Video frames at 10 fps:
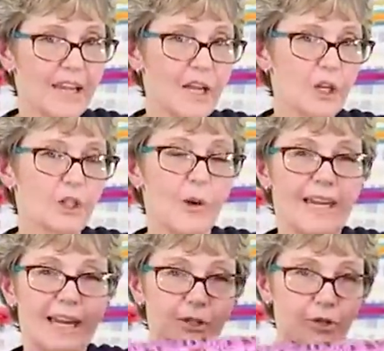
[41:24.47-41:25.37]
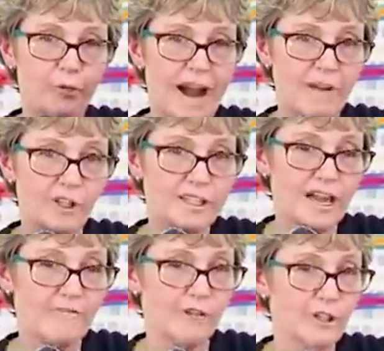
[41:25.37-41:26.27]
So again, Travel
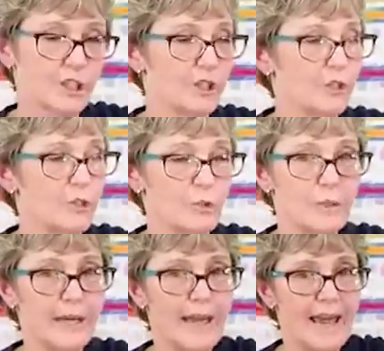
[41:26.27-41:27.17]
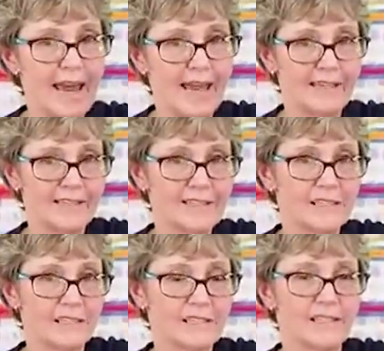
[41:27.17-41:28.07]
Duffel two and its
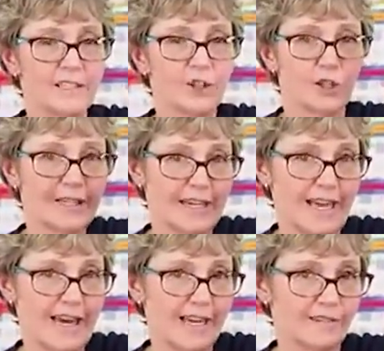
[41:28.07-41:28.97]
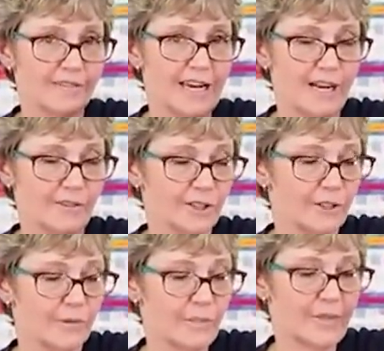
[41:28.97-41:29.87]
little sister, Get Out of Town
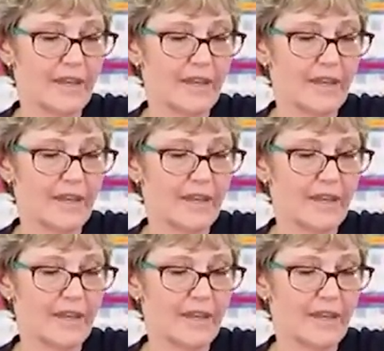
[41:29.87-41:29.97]
two.